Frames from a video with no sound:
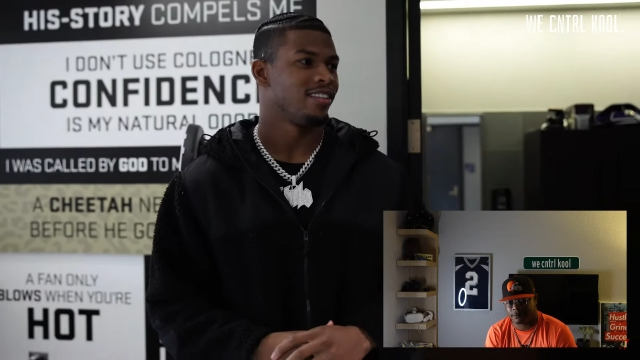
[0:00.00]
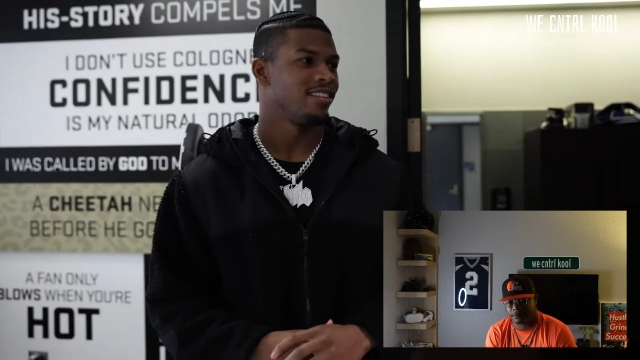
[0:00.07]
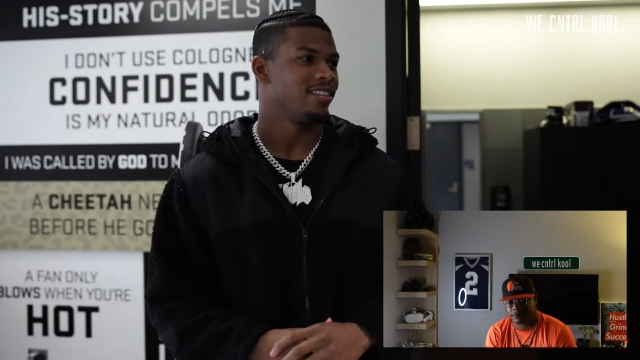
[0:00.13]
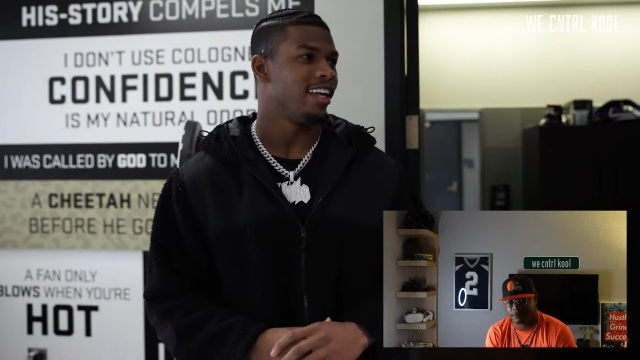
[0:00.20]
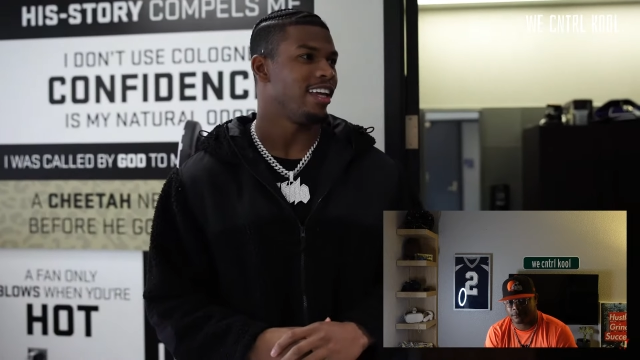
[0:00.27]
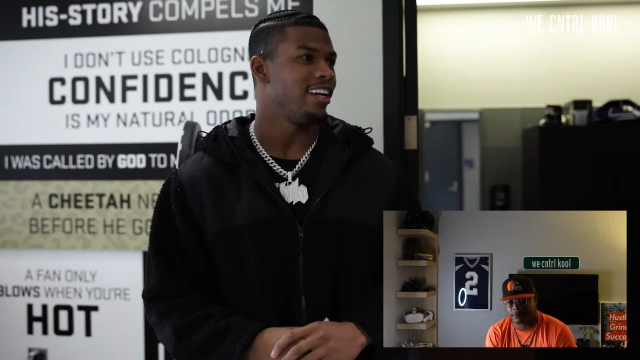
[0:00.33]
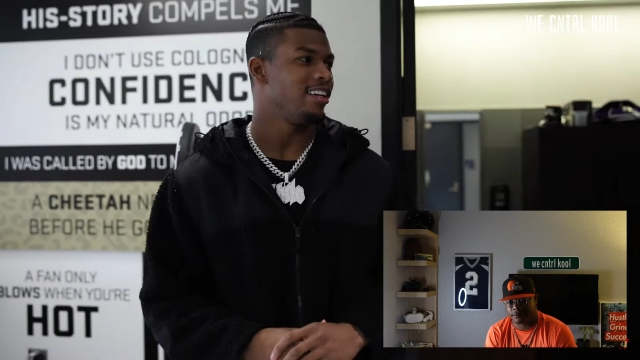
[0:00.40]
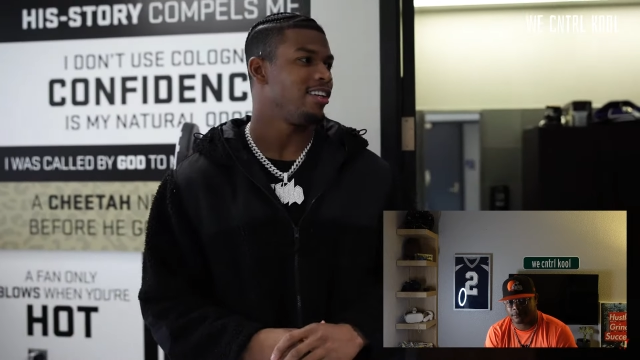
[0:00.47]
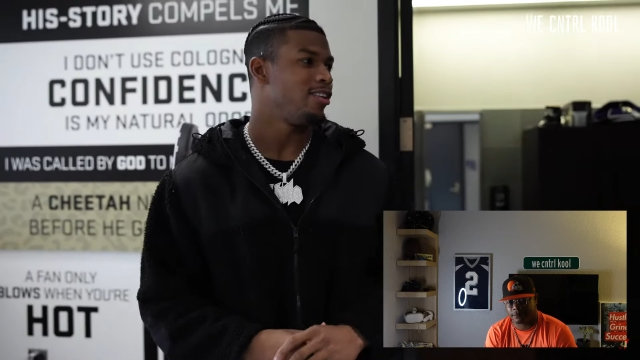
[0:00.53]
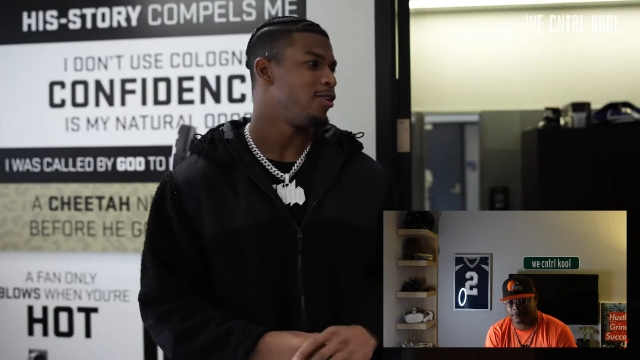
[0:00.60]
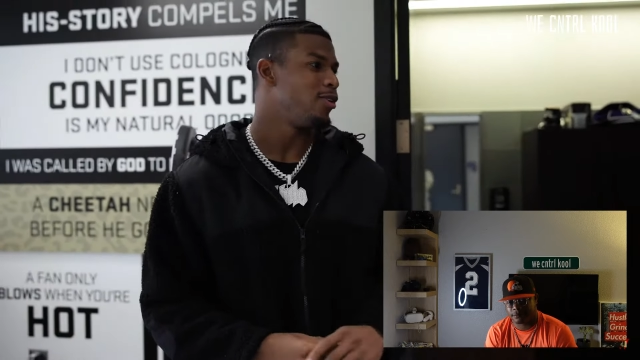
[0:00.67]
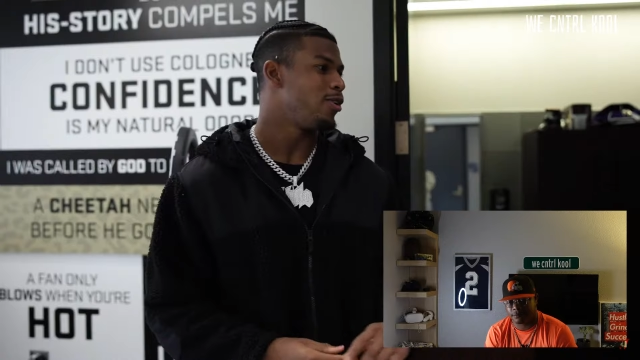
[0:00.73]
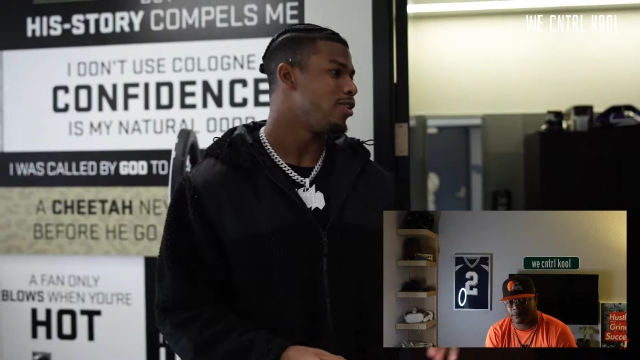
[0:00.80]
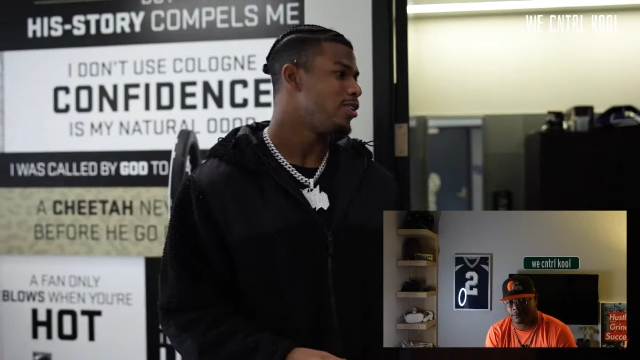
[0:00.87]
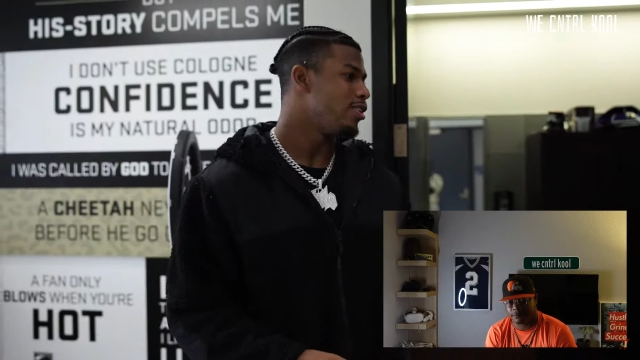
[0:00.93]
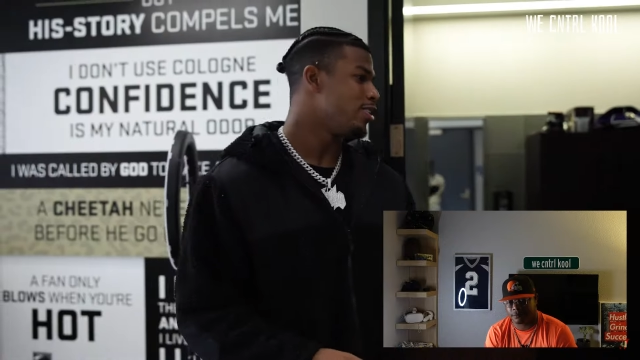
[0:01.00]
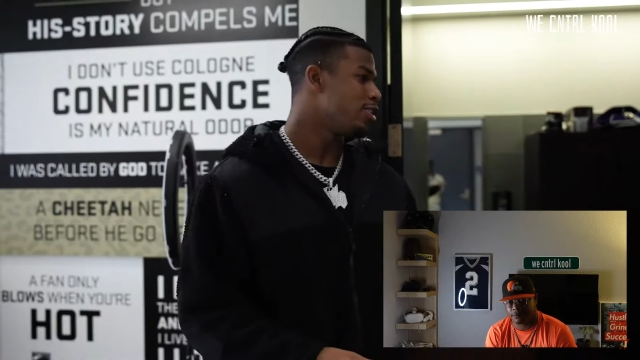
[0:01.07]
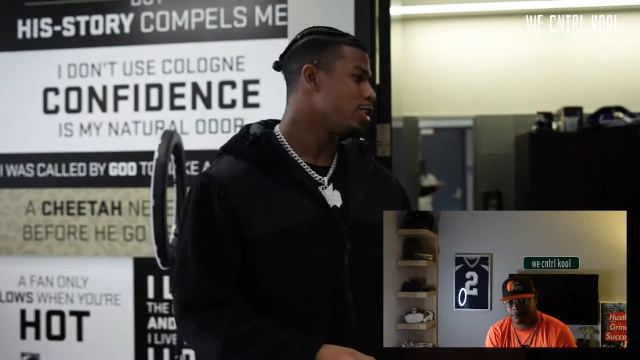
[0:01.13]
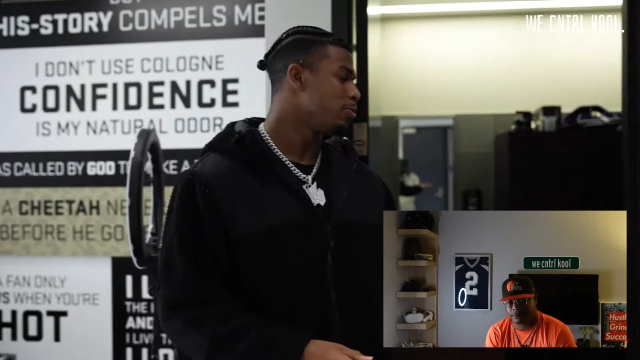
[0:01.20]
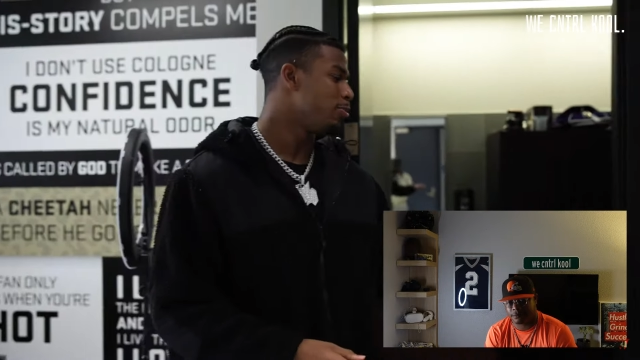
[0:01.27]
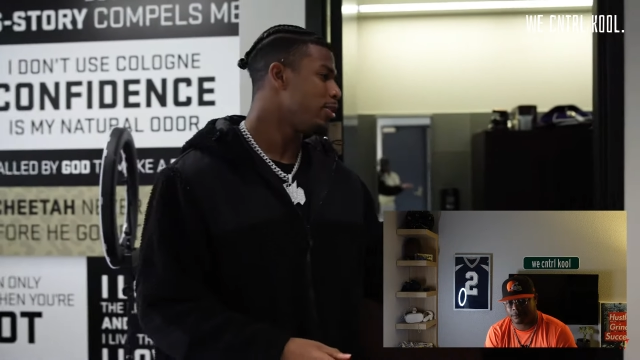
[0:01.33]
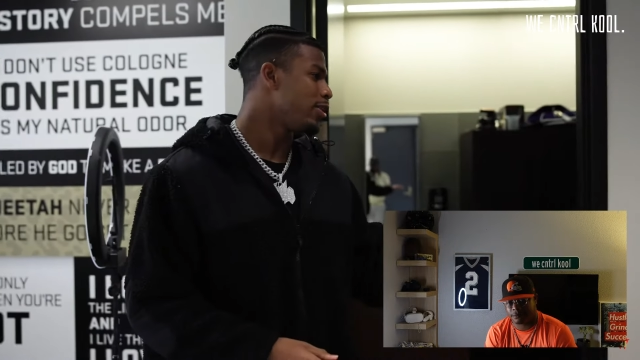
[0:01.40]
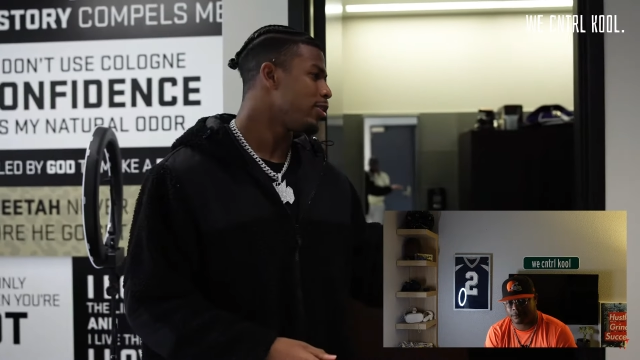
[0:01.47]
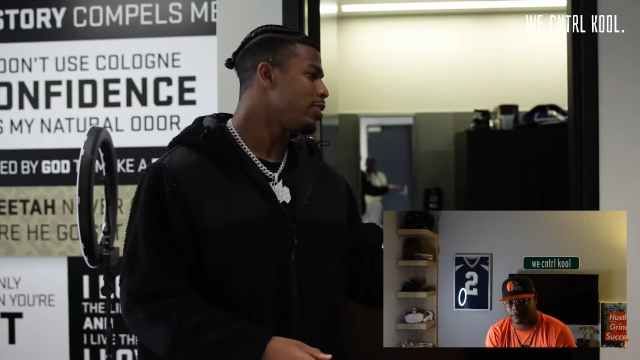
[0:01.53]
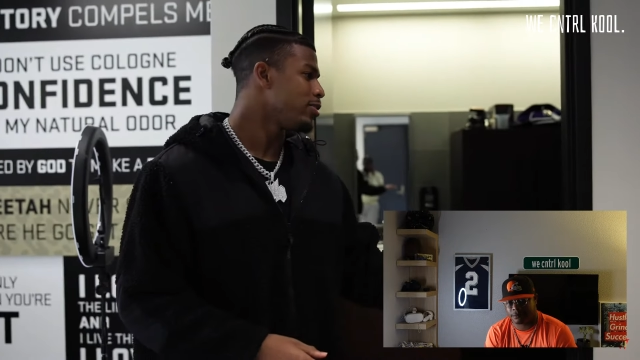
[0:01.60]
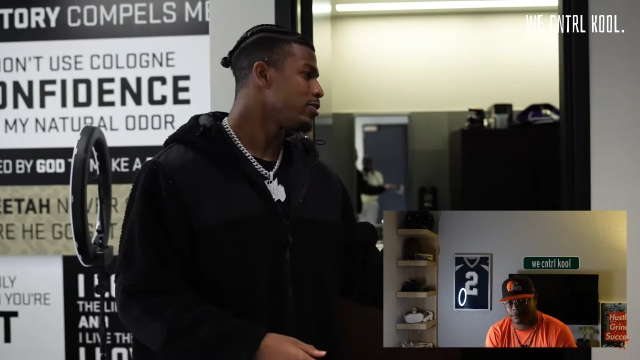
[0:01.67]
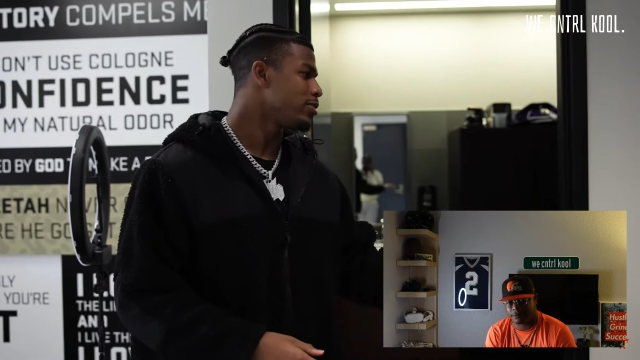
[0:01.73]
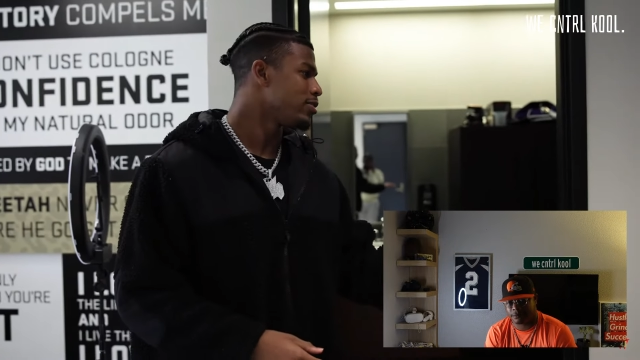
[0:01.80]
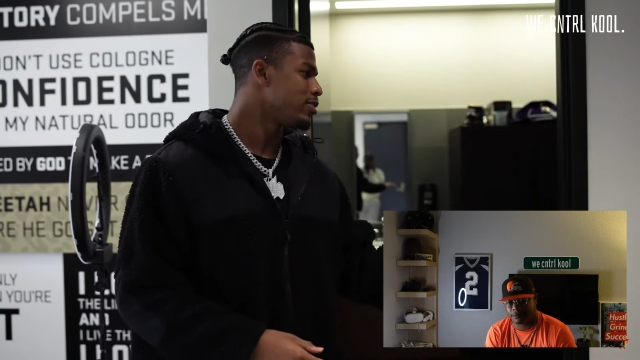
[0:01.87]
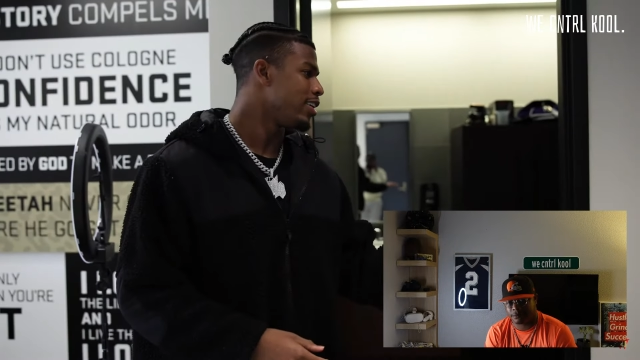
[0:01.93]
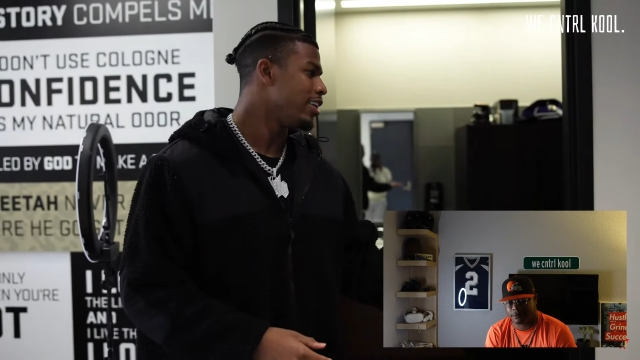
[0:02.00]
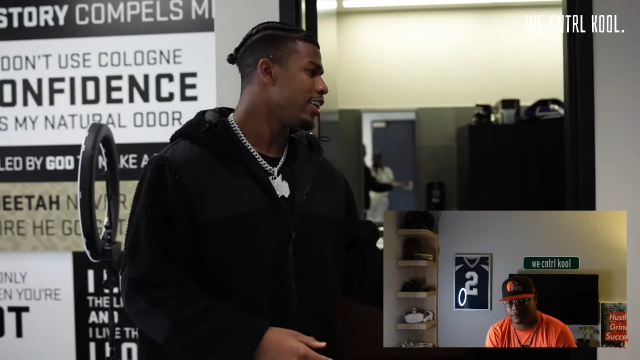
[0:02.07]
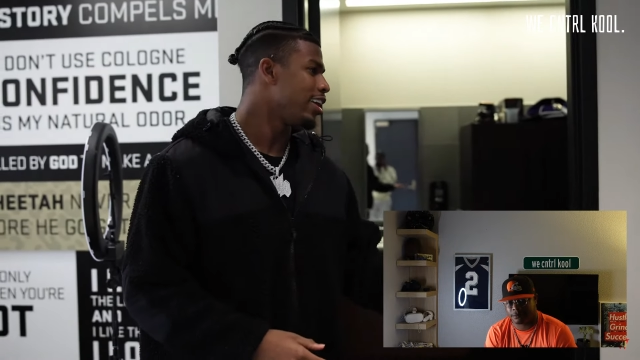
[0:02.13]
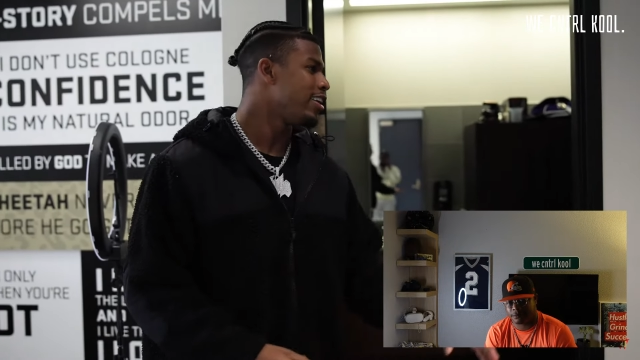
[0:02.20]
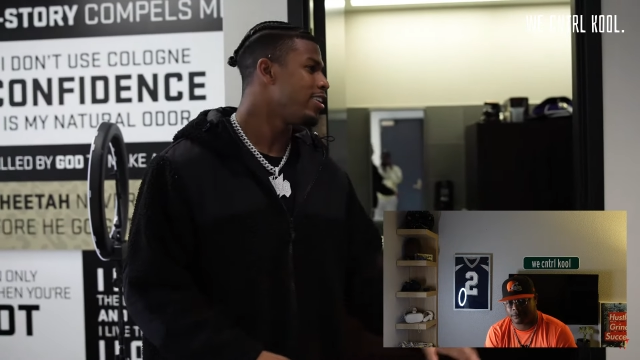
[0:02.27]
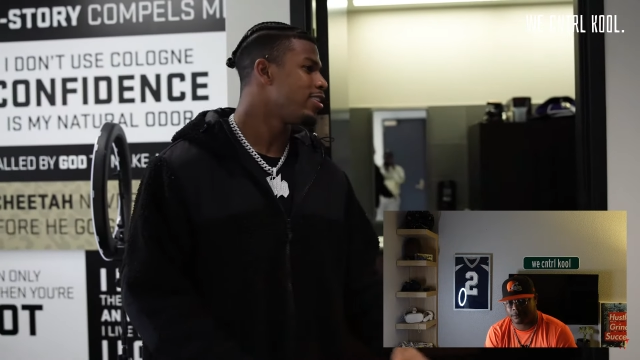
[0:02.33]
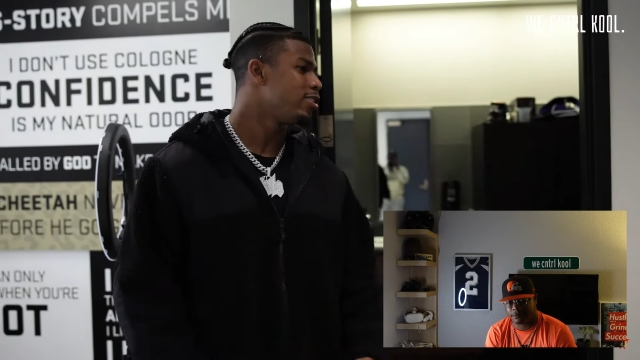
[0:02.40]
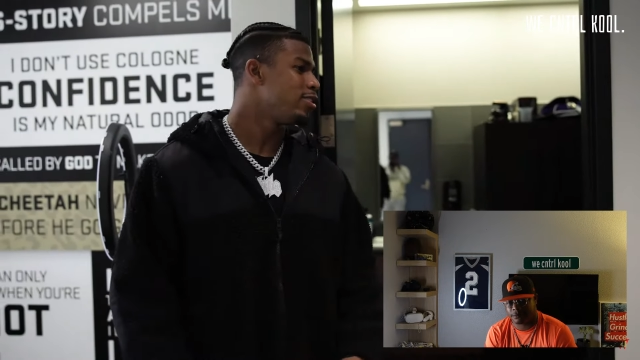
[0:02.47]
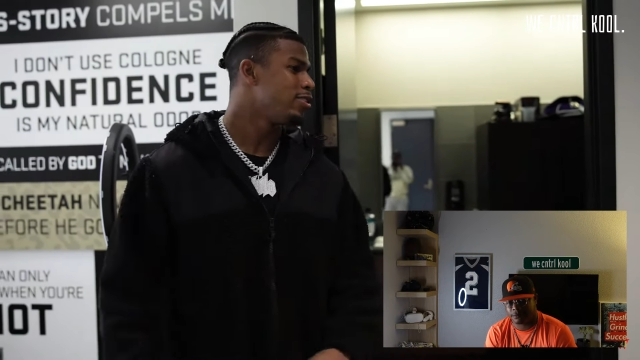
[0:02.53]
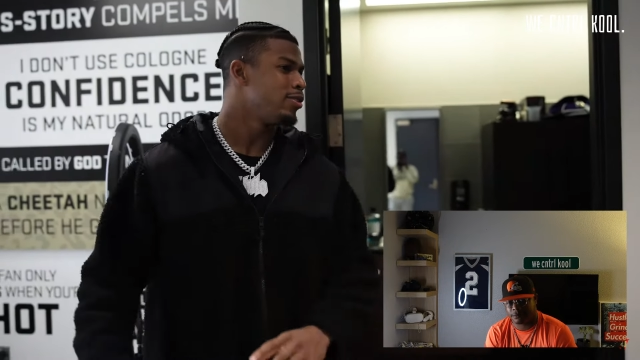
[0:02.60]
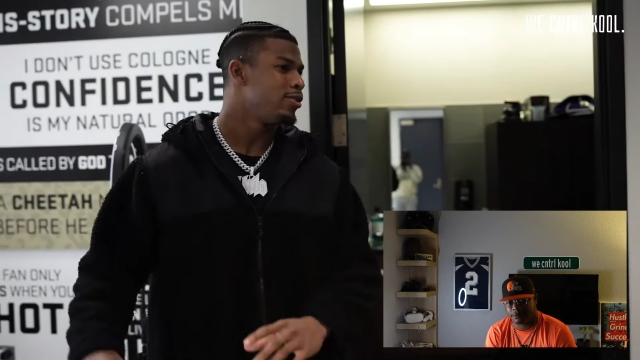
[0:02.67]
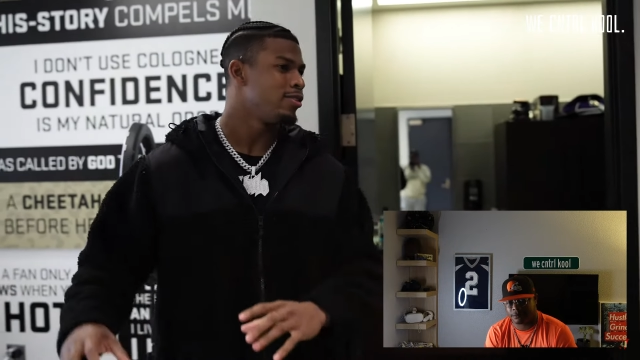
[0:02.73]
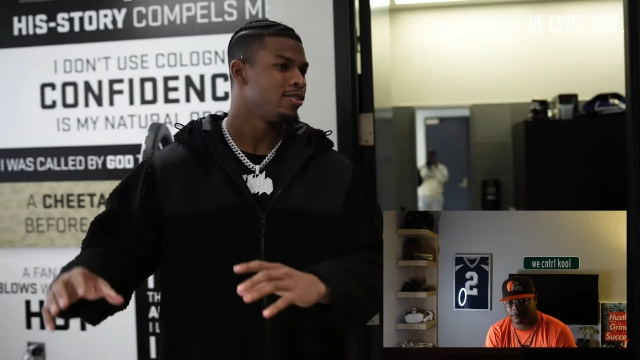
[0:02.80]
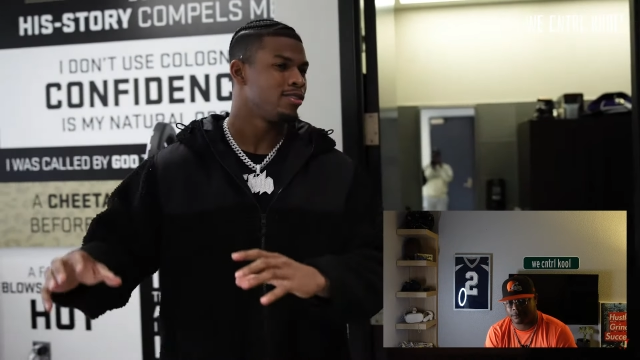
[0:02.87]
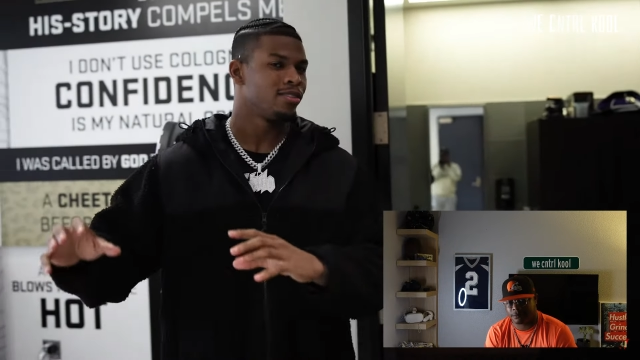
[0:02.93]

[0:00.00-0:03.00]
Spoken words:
I'm misjudged? They need to do your poll, and they need to do